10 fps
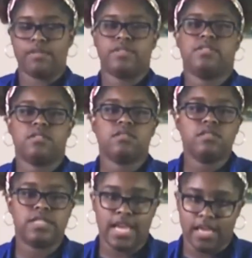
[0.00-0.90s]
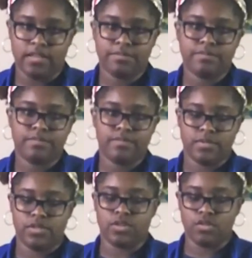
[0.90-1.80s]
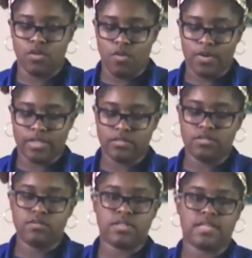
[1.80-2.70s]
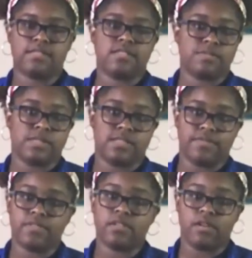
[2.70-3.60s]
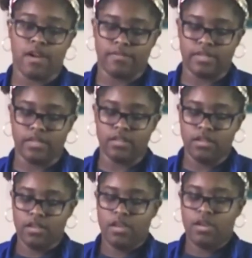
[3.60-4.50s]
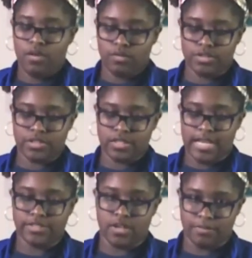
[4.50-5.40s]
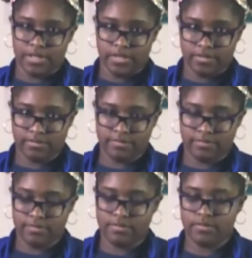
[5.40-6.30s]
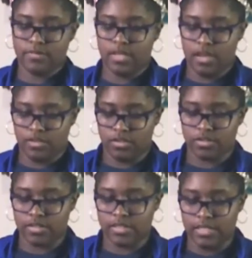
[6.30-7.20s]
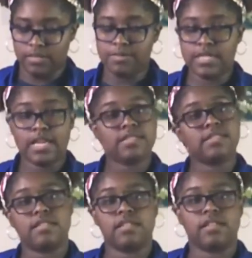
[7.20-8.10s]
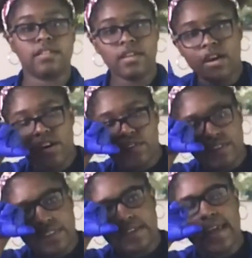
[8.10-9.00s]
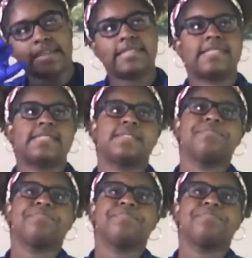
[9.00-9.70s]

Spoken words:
every single day you're going to test a specific gravity with your hydrometer. You're going to keep testing it for the next